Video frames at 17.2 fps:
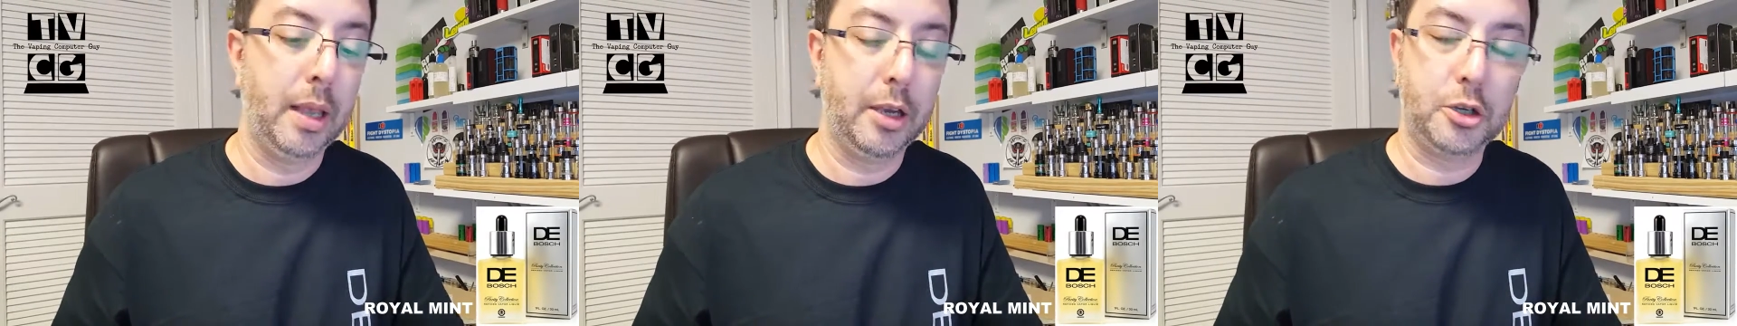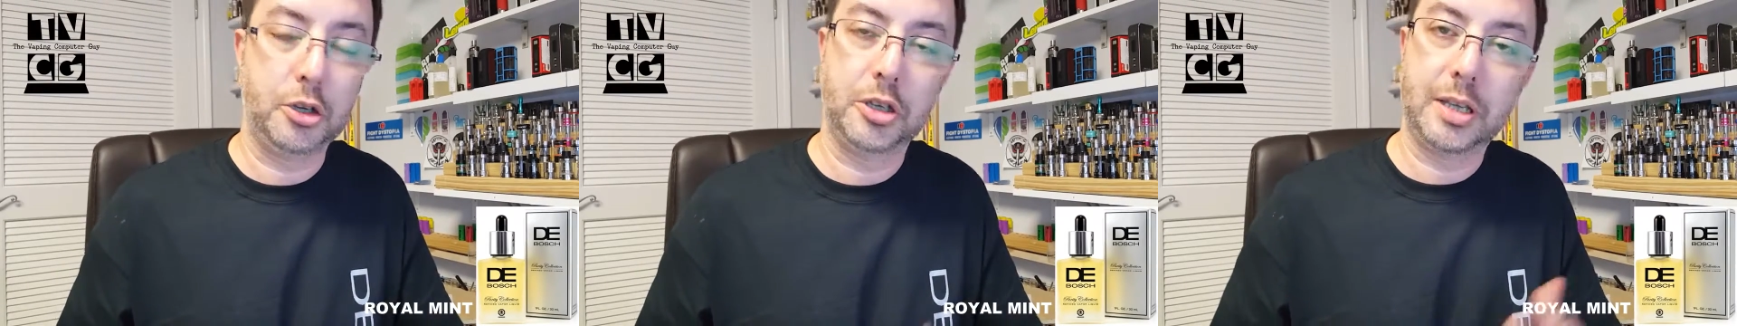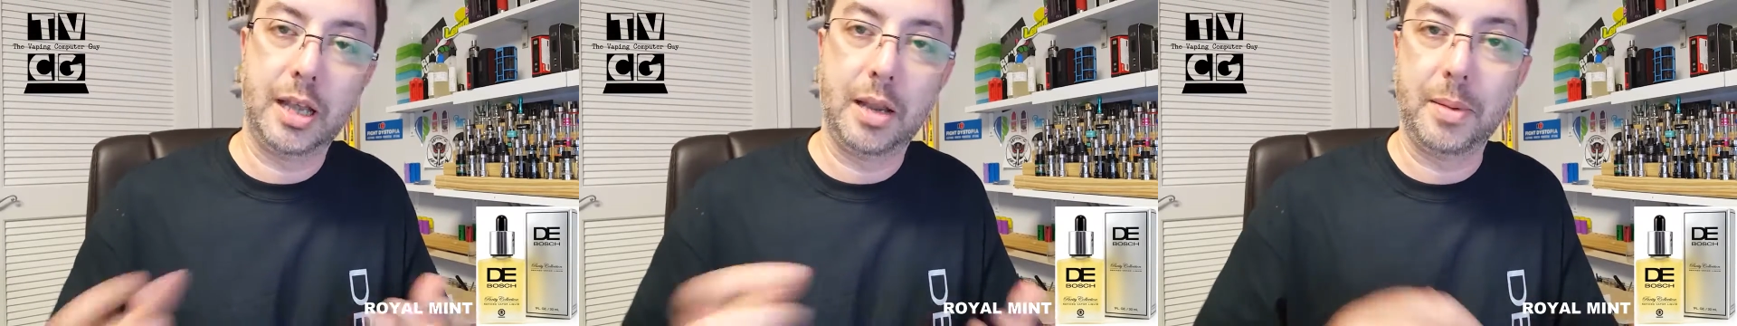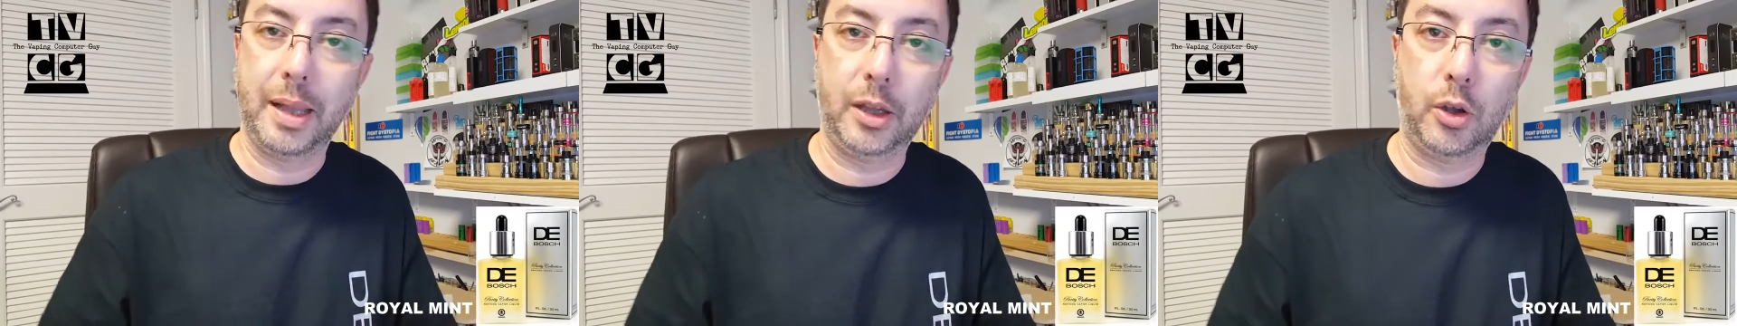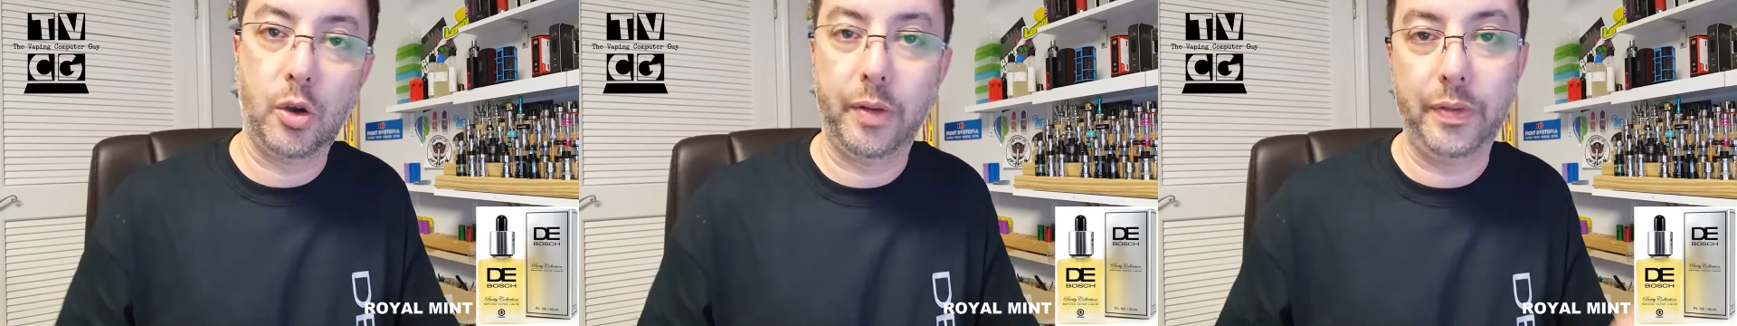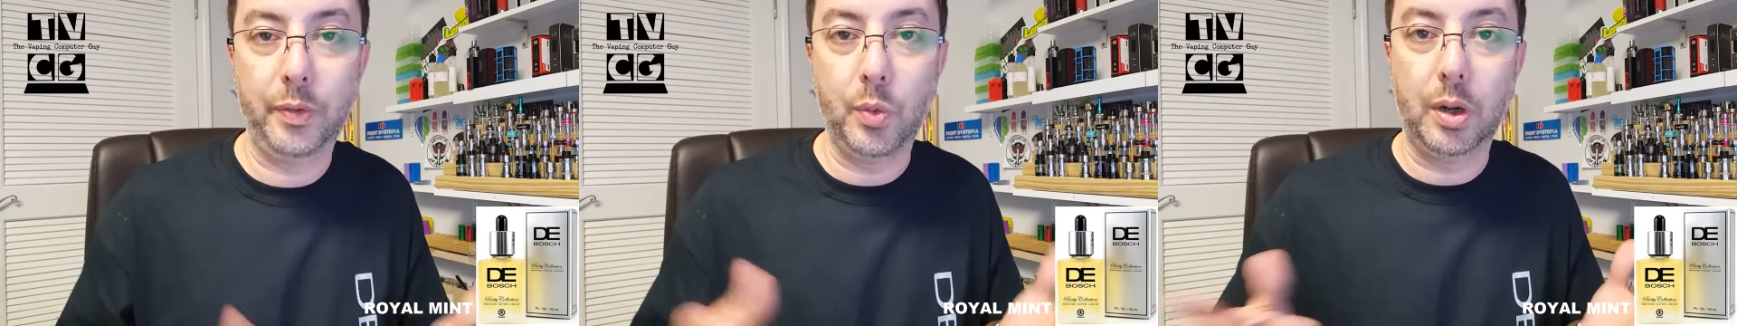I shouldn't say that about
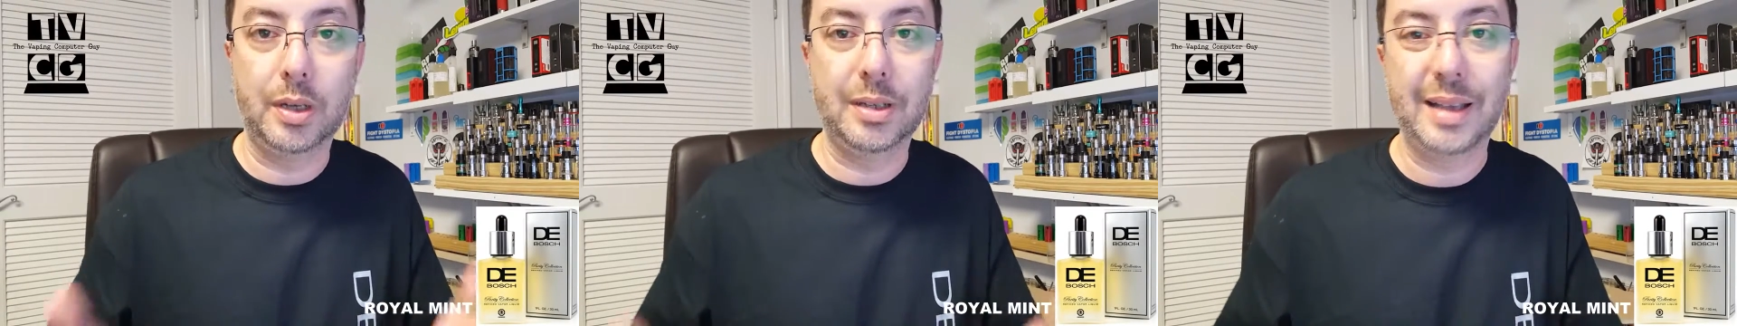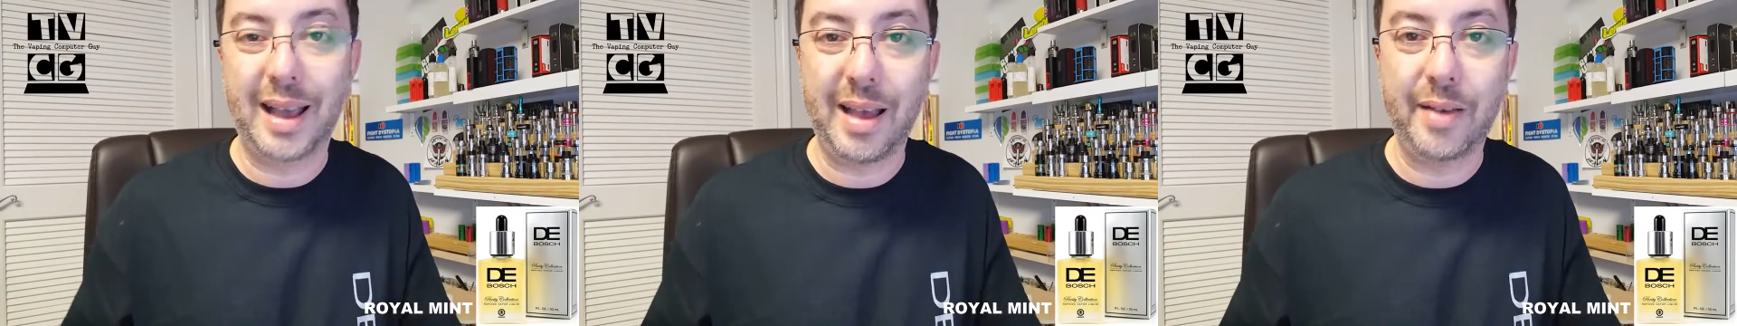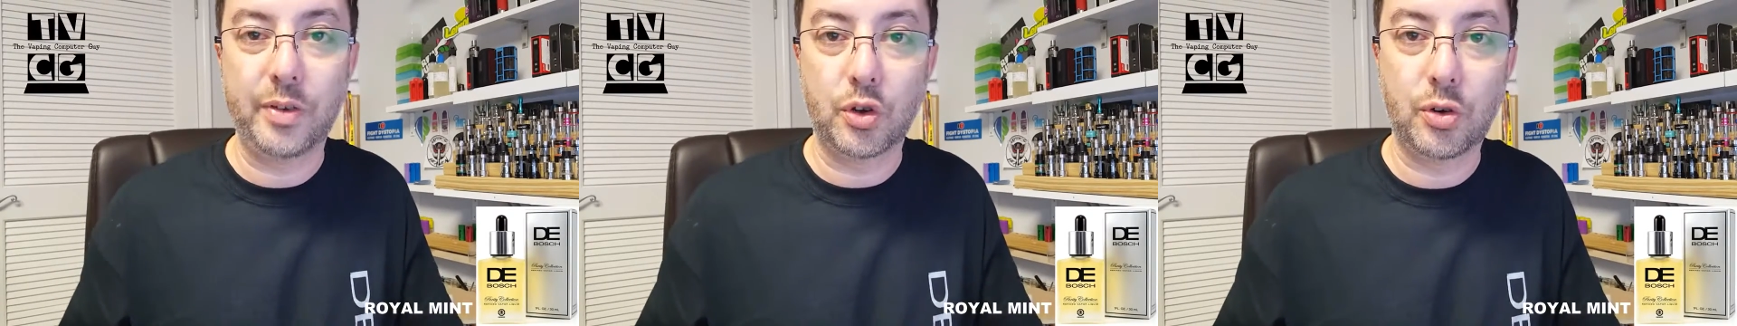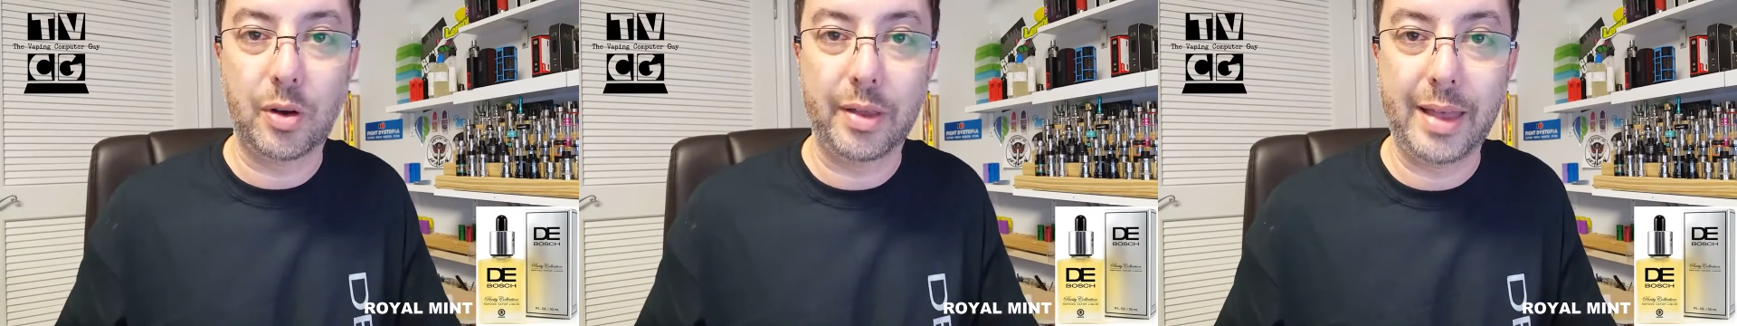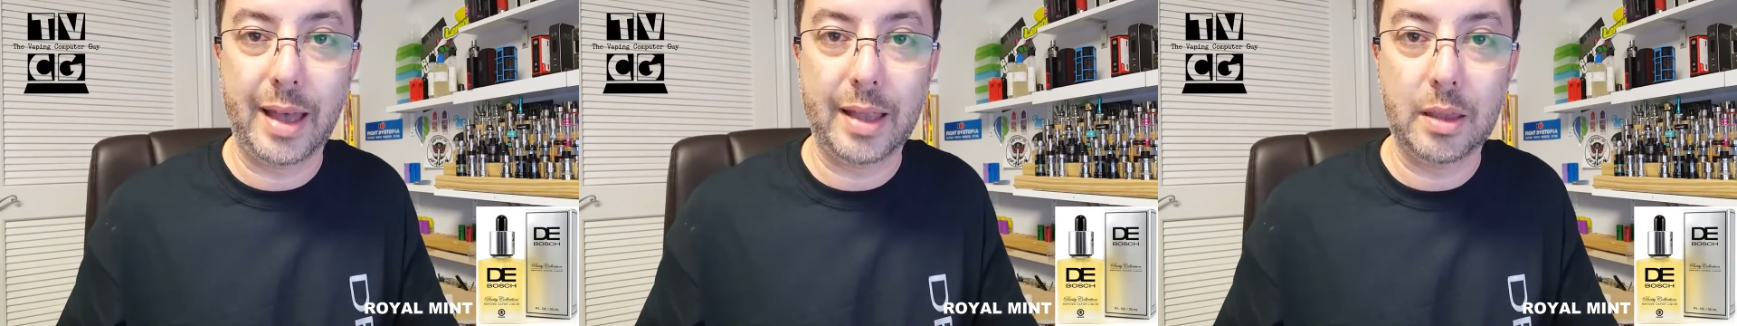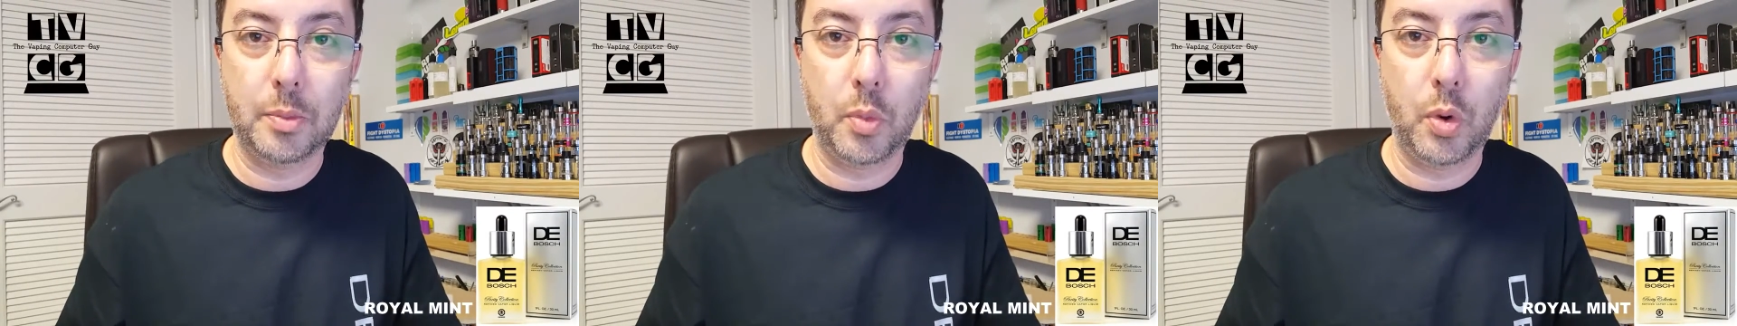the coffee one because I haven't tried
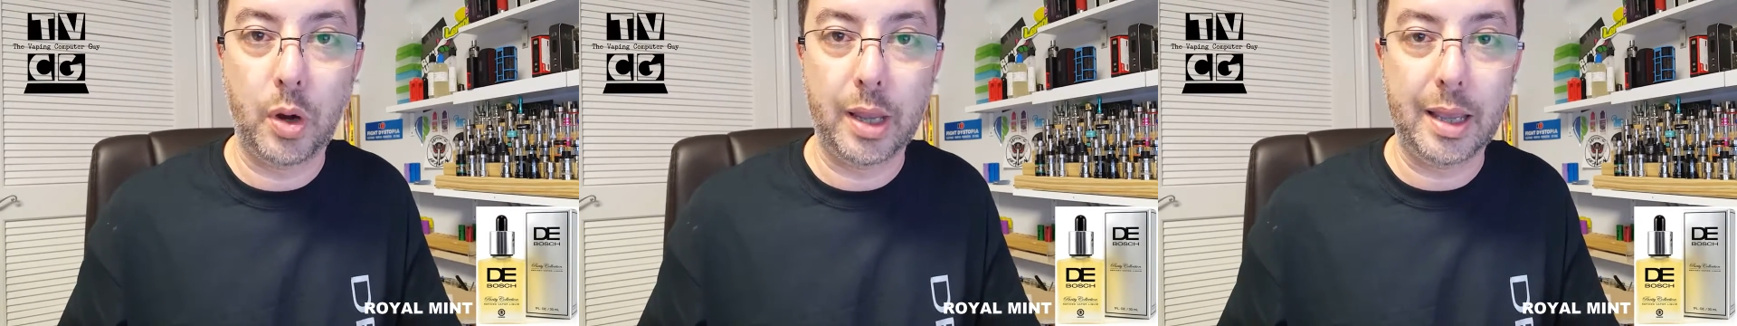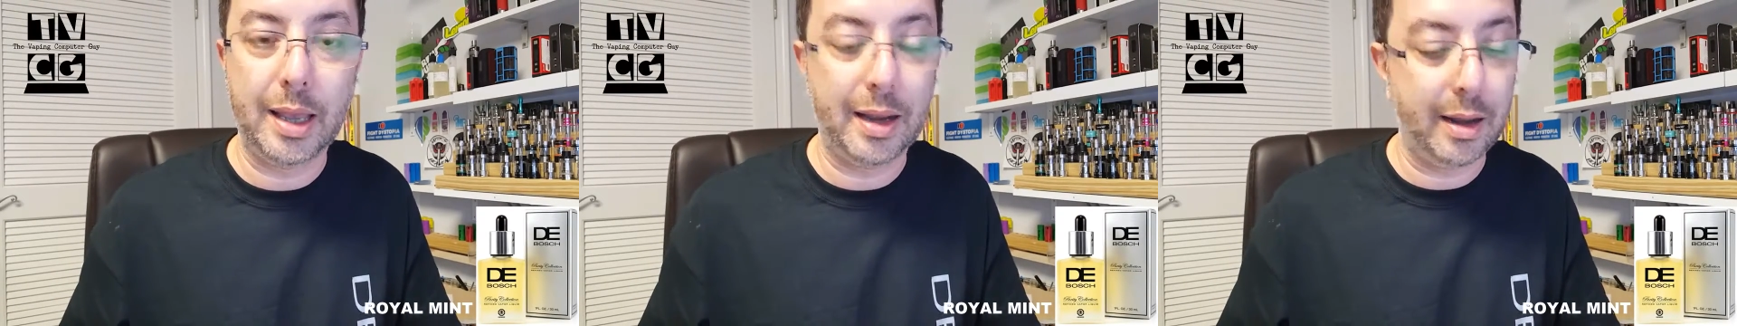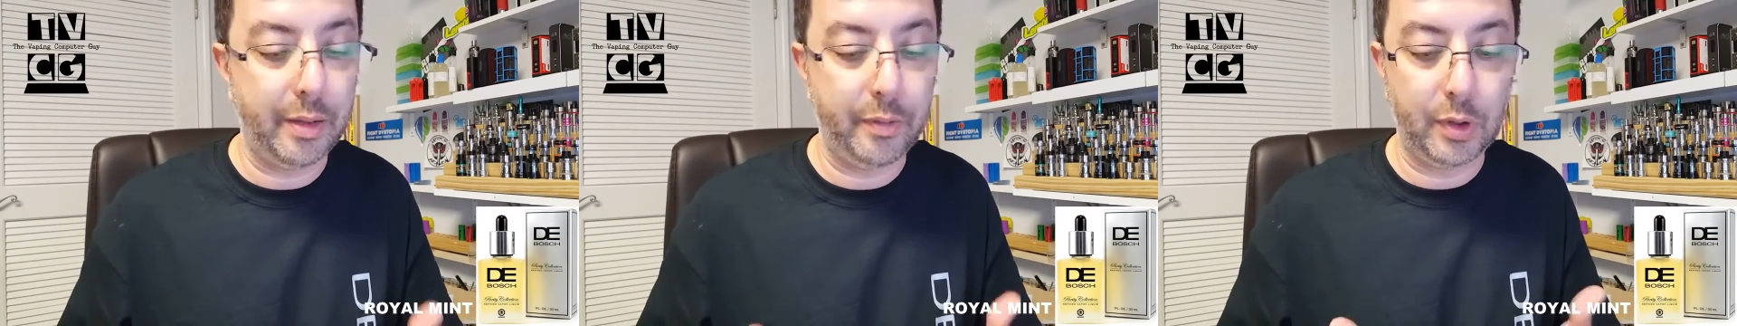that in the morning yet.